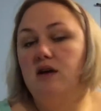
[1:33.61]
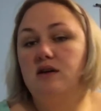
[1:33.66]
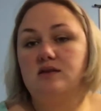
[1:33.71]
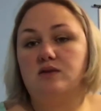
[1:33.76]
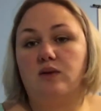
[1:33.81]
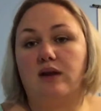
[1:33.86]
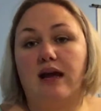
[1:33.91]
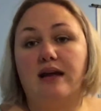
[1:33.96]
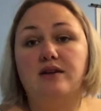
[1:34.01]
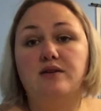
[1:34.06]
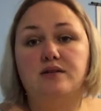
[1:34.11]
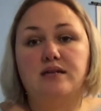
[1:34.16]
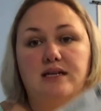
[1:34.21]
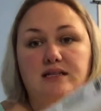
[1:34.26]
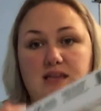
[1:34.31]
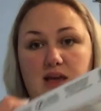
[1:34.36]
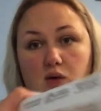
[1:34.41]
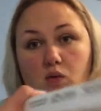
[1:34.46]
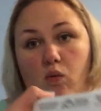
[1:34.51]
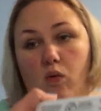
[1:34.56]
So what I do is I
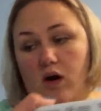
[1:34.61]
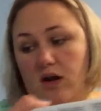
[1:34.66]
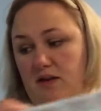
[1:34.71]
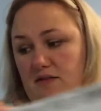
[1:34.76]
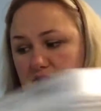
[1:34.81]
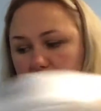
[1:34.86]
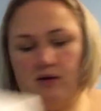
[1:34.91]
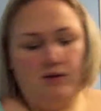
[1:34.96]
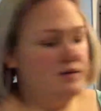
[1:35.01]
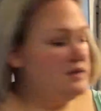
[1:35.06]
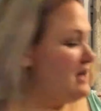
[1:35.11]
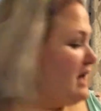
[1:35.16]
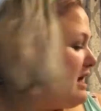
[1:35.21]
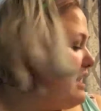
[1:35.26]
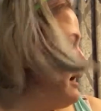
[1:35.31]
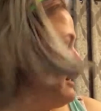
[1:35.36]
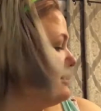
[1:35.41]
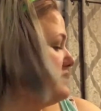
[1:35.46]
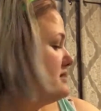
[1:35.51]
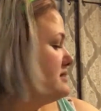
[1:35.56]
take one of those
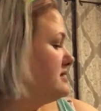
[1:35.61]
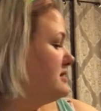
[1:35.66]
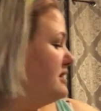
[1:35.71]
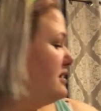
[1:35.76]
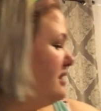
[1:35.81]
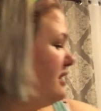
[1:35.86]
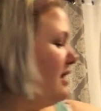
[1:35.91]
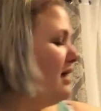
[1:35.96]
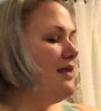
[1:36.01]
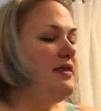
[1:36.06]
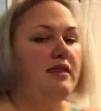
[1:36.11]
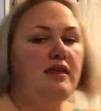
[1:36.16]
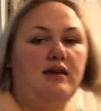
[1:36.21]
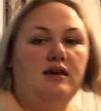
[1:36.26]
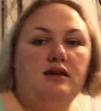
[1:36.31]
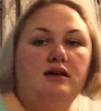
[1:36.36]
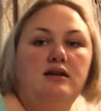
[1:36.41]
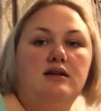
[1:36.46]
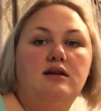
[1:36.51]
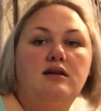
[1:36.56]
eggs and
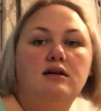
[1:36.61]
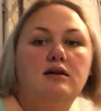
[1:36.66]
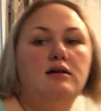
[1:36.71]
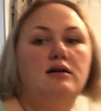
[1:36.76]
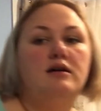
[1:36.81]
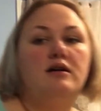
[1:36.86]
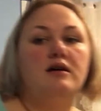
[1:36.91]
then